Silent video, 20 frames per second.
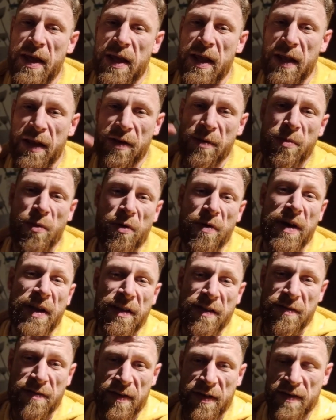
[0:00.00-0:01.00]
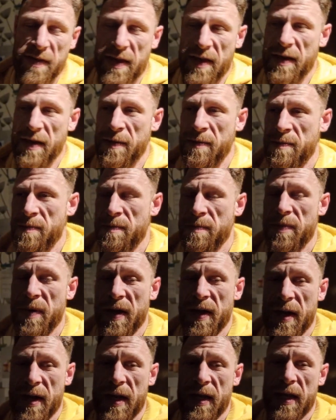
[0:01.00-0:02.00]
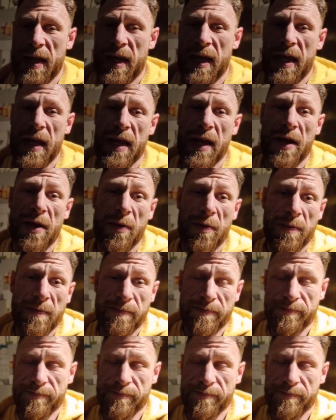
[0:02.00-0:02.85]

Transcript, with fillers: a little more interesting. But anyhow,